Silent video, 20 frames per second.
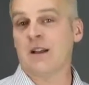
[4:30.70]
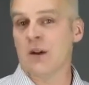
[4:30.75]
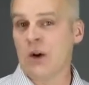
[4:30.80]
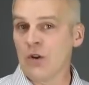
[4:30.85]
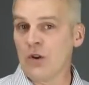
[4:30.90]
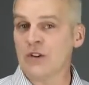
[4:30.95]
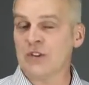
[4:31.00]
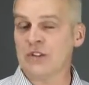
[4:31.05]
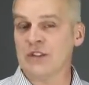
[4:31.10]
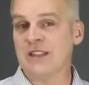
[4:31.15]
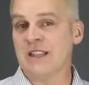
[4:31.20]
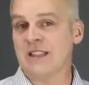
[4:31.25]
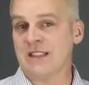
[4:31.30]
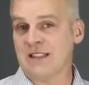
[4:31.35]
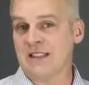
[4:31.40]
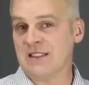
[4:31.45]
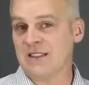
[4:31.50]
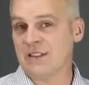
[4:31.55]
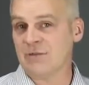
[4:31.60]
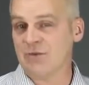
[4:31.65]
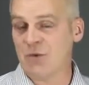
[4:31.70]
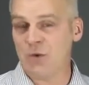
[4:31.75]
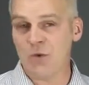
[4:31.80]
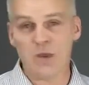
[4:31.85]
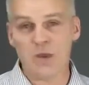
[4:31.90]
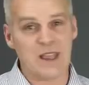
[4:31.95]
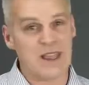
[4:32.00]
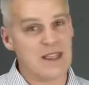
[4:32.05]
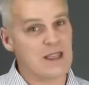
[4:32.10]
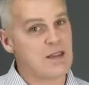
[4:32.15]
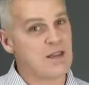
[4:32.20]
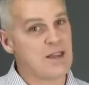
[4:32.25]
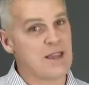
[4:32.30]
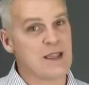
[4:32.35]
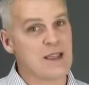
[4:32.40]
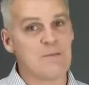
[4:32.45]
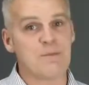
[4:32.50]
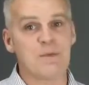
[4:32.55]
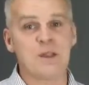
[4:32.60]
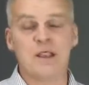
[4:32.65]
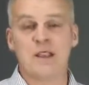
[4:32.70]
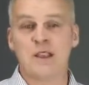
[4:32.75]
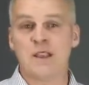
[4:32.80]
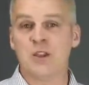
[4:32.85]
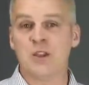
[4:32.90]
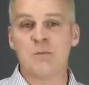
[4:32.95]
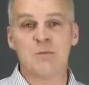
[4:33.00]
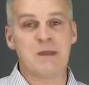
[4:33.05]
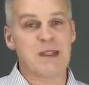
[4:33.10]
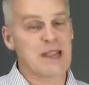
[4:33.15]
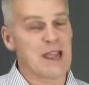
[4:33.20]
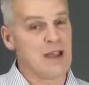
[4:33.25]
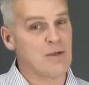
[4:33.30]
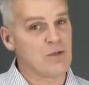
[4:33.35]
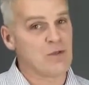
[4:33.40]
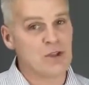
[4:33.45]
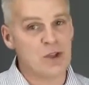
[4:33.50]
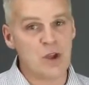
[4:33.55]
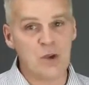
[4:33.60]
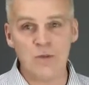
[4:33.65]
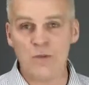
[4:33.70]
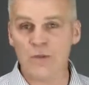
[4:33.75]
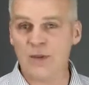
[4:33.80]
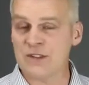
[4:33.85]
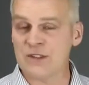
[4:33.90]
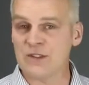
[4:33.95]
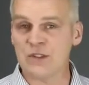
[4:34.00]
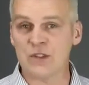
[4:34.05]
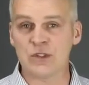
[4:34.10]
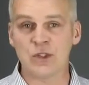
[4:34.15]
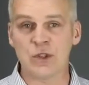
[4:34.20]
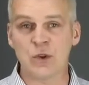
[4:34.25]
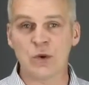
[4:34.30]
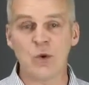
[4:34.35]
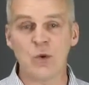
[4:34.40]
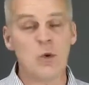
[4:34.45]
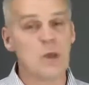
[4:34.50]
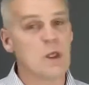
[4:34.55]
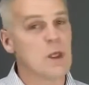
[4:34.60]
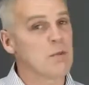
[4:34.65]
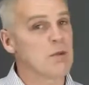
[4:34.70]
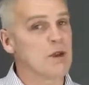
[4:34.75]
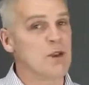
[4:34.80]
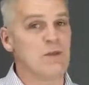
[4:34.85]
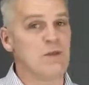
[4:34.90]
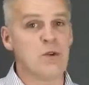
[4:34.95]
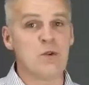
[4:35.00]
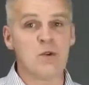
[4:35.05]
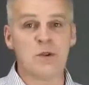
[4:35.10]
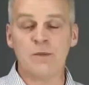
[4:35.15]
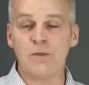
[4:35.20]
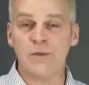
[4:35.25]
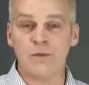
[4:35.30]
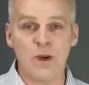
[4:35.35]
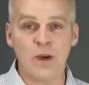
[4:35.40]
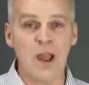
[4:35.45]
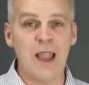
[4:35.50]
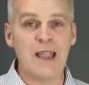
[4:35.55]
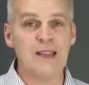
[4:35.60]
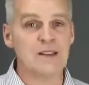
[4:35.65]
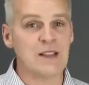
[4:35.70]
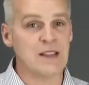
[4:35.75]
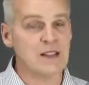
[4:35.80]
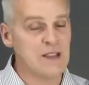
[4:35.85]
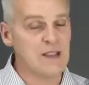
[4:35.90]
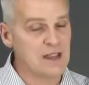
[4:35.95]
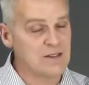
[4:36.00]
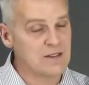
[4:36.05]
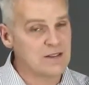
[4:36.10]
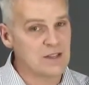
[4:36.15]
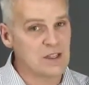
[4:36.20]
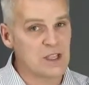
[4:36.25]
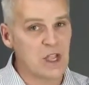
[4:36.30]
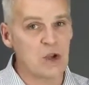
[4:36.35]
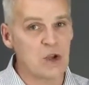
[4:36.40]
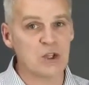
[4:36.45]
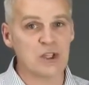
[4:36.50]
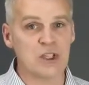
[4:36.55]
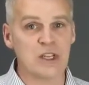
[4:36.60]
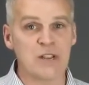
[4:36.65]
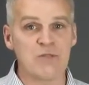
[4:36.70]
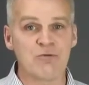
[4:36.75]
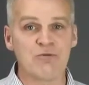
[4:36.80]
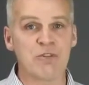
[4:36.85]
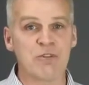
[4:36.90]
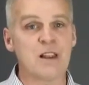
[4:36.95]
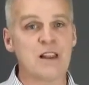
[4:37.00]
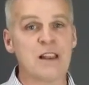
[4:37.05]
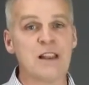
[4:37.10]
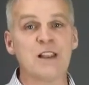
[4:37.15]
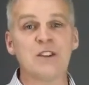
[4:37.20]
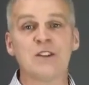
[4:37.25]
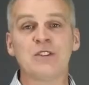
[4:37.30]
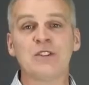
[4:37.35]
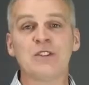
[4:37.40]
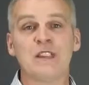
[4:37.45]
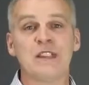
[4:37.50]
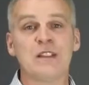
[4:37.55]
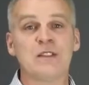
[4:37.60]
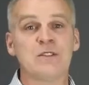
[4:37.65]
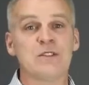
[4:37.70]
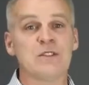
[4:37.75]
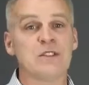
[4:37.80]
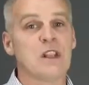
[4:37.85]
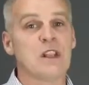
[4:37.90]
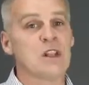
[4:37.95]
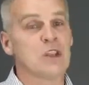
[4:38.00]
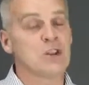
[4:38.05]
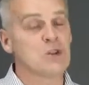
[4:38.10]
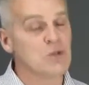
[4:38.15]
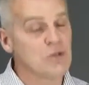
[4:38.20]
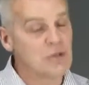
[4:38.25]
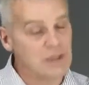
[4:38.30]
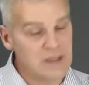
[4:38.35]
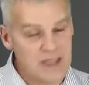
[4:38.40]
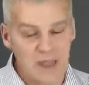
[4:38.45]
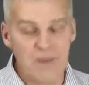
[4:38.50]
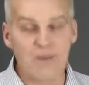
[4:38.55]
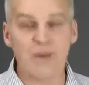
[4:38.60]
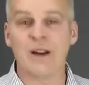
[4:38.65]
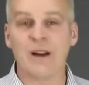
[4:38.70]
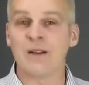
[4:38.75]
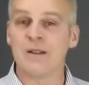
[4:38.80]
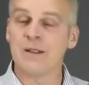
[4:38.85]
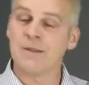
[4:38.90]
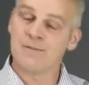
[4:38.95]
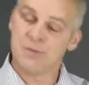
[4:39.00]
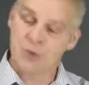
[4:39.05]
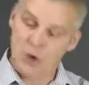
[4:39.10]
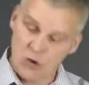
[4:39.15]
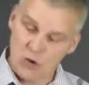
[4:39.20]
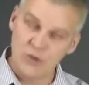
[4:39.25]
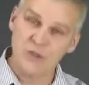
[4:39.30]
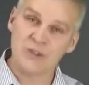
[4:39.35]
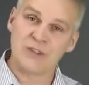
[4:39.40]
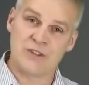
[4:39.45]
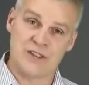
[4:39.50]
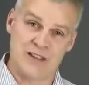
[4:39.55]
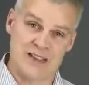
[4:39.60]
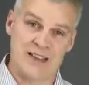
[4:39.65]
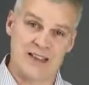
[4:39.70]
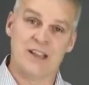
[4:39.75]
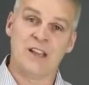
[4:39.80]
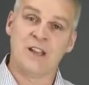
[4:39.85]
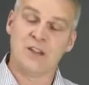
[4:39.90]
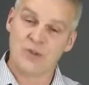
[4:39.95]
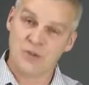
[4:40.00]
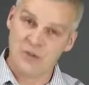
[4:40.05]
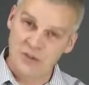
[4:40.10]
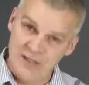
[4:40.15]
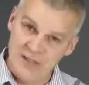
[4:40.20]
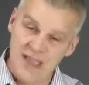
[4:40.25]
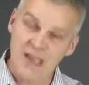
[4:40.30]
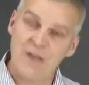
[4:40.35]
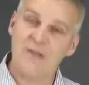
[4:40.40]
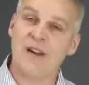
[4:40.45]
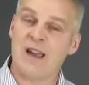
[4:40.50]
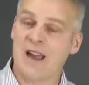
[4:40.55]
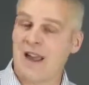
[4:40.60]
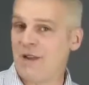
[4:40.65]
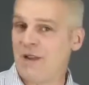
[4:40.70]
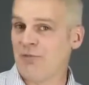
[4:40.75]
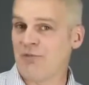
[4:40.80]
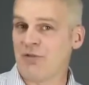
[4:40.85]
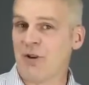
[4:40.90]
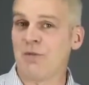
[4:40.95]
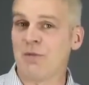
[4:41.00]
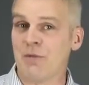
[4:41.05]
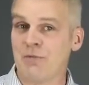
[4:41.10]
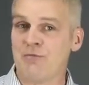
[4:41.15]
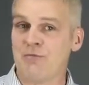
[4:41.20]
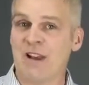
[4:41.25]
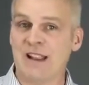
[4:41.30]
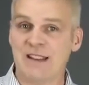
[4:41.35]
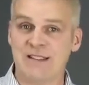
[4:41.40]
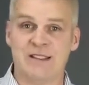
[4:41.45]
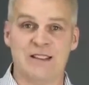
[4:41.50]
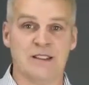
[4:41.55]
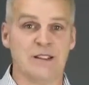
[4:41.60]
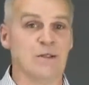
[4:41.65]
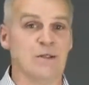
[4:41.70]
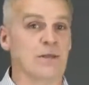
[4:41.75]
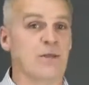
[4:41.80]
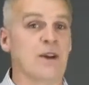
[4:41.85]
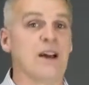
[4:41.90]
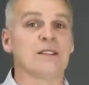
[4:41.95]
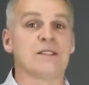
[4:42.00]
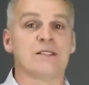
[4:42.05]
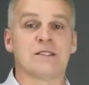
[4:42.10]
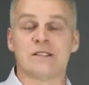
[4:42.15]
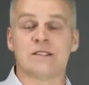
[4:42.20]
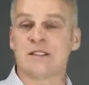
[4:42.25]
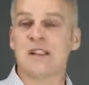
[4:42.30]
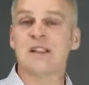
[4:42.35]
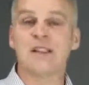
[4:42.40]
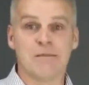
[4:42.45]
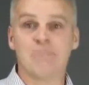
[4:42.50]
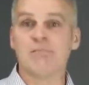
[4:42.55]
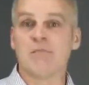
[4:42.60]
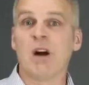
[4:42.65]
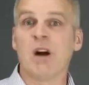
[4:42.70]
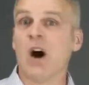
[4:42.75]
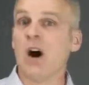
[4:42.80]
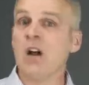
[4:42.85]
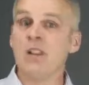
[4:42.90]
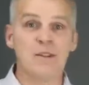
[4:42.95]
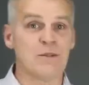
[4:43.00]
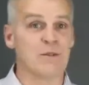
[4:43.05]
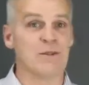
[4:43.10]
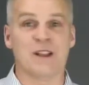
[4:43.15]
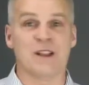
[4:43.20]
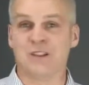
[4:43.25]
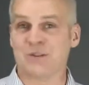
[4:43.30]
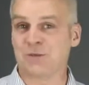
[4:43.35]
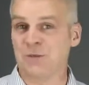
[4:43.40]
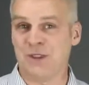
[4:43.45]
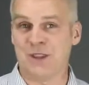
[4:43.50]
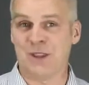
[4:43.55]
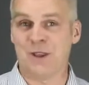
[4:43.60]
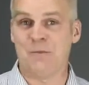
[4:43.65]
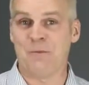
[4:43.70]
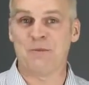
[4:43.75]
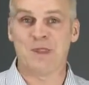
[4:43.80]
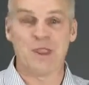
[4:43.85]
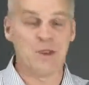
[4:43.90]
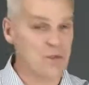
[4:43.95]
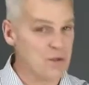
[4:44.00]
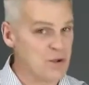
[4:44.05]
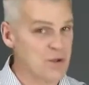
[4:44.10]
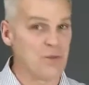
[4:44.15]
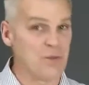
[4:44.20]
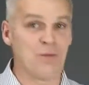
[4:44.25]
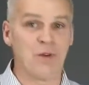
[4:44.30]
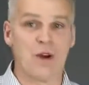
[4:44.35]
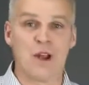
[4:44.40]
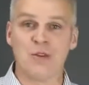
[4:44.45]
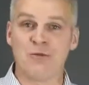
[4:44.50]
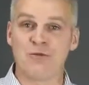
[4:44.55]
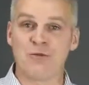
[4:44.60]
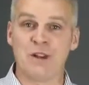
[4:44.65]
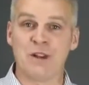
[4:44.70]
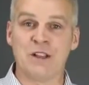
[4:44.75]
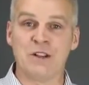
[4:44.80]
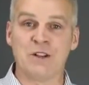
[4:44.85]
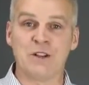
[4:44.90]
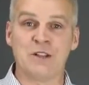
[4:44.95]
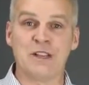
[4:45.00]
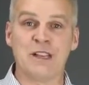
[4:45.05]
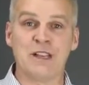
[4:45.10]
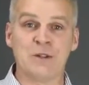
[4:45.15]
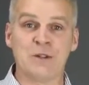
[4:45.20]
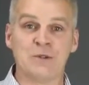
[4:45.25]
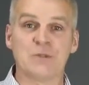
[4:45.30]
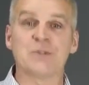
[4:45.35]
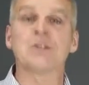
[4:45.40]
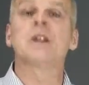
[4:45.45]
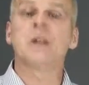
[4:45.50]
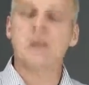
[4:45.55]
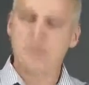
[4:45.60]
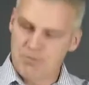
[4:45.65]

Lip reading: Honestly, this is a real key thing. You may have no funds at all, but if you can find and negotiate really good deals, you'll never have problem raising the funds. I'll invest with you if you can find really good deals,